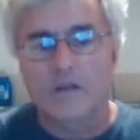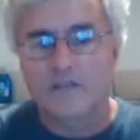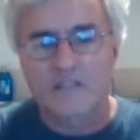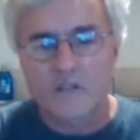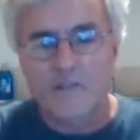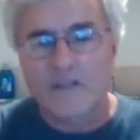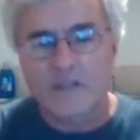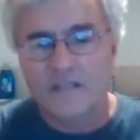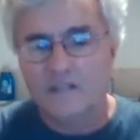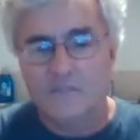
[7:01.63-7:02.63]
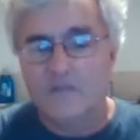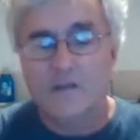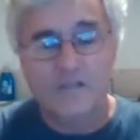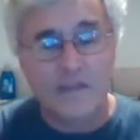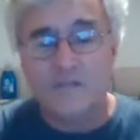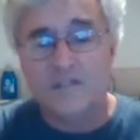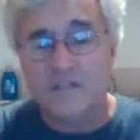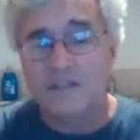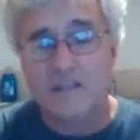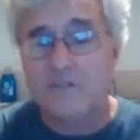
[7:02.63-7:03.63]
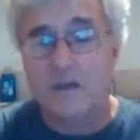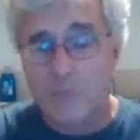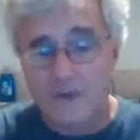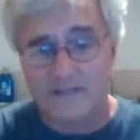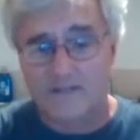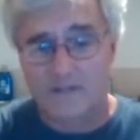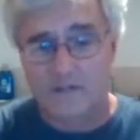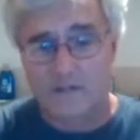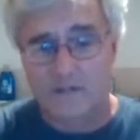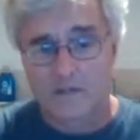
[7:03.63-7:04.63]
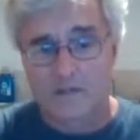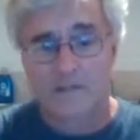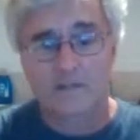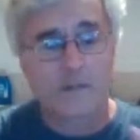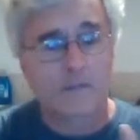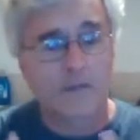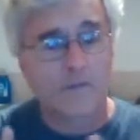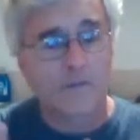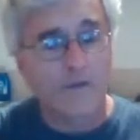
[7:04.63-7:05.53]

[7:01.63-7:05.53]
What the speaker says: he's still fantastic build, and that was not done by weights. That's done by